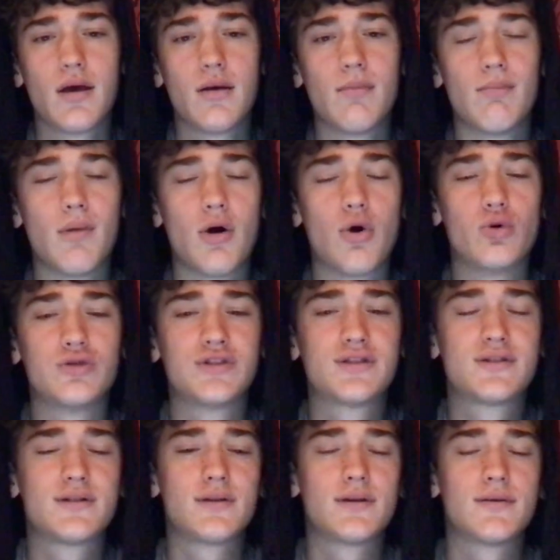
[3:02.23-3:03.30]

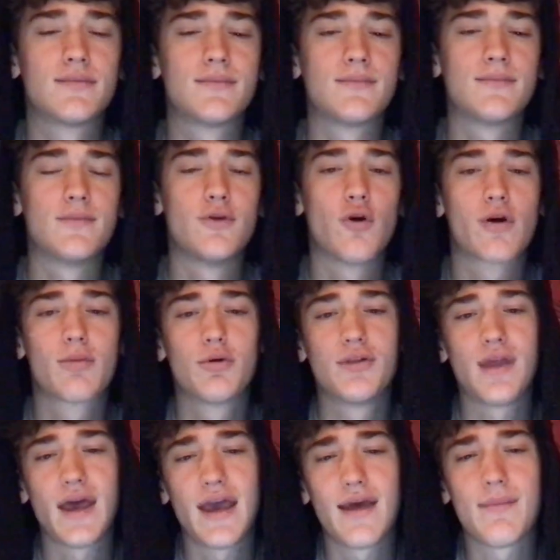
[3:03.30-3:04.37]
most notable
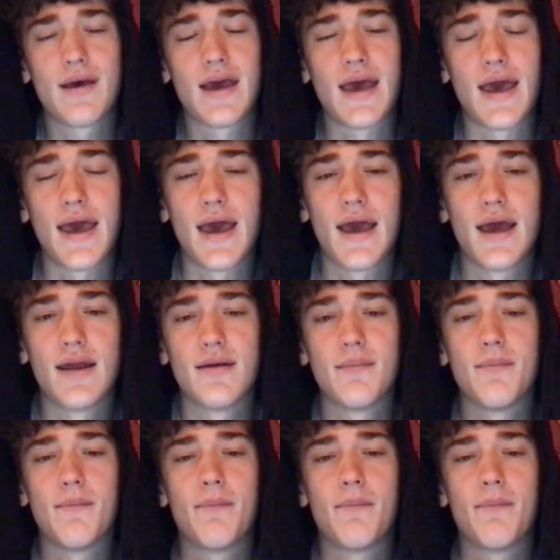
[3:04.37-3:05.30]
name and